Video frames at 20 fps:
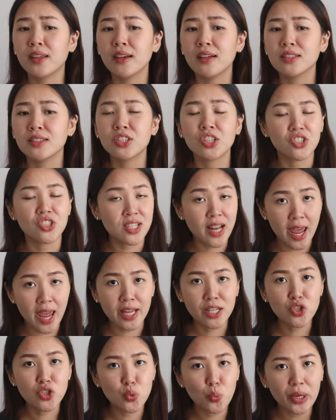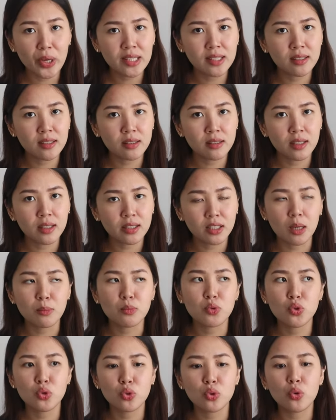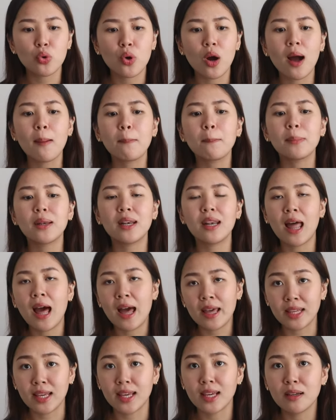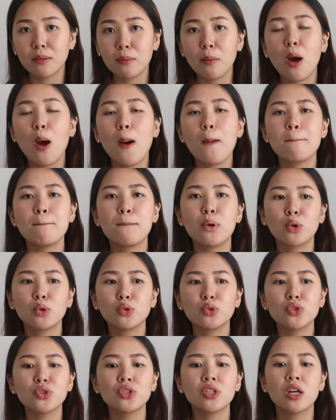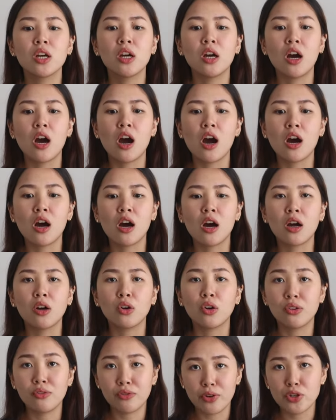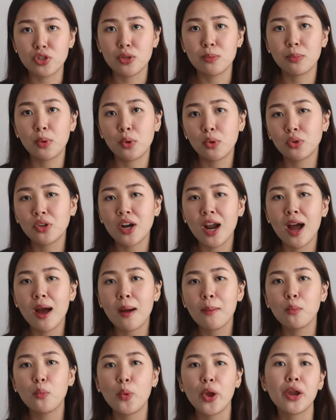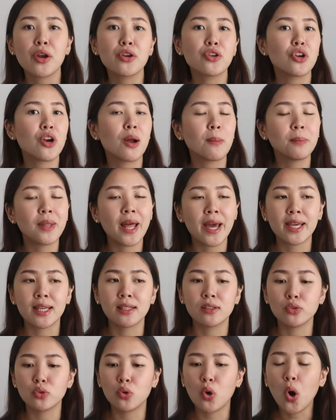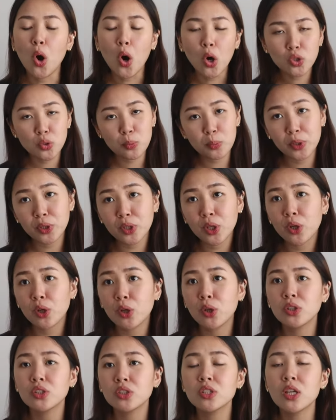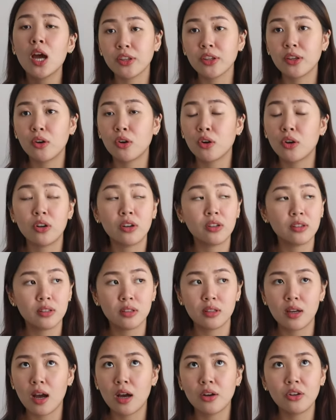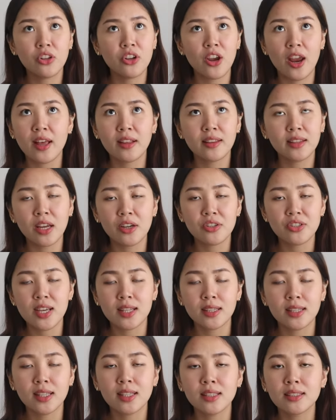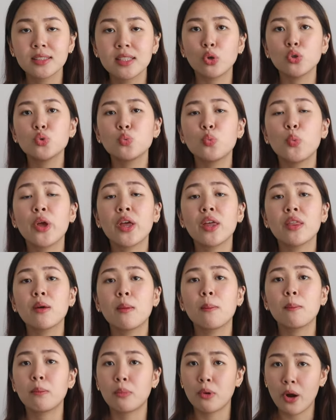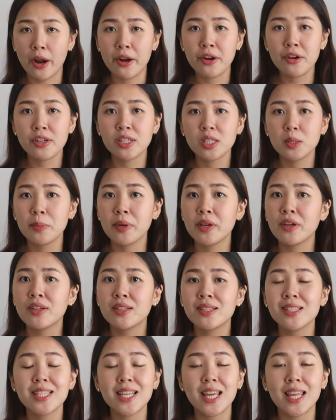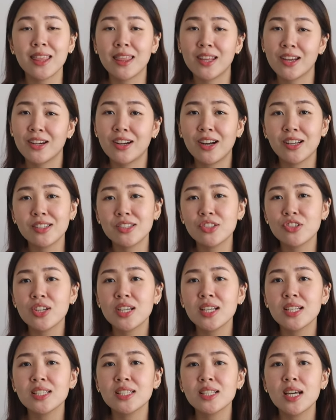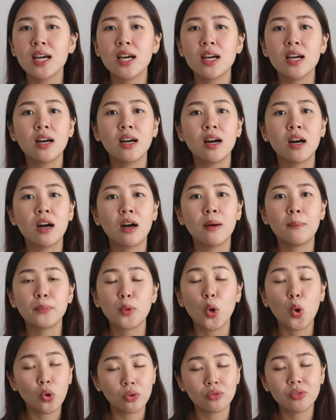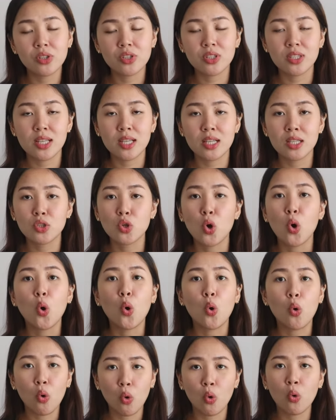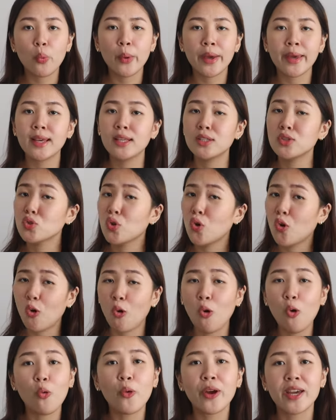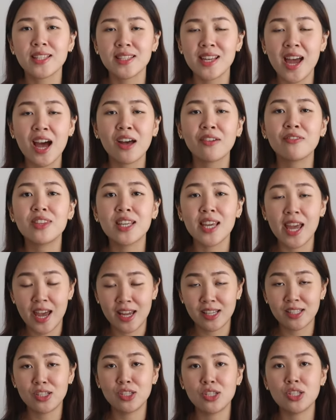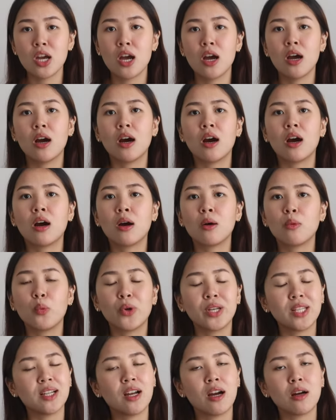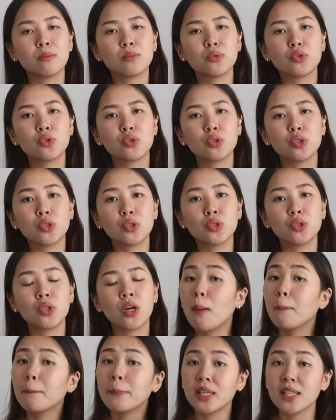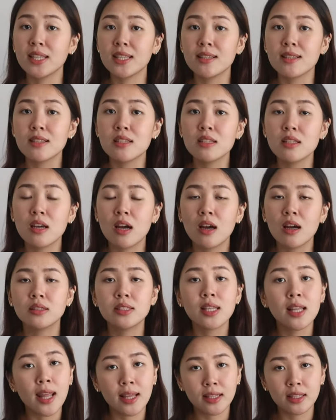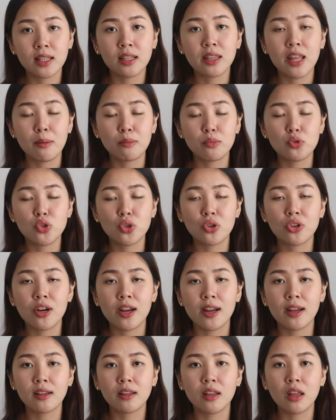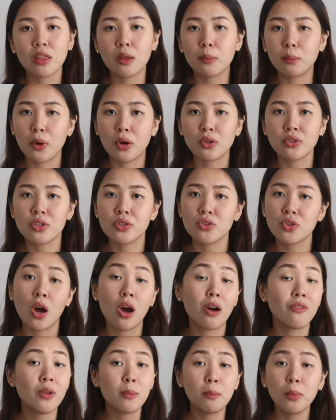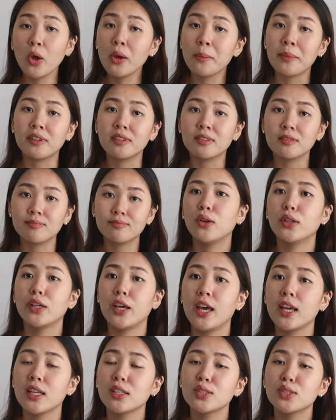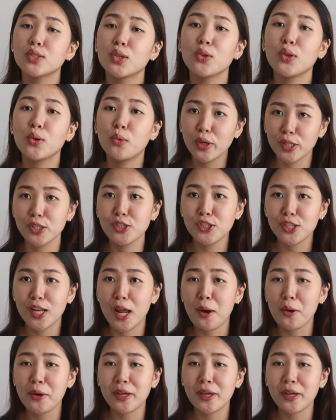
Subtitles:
such an edge when it comes to applying post conversion program, where you're applying to hospitals or other healthcare settings. Those with prior experience in their countries, overseas, always have the edge when it comes to companies selecting them during the process of employment. Okay, so the question now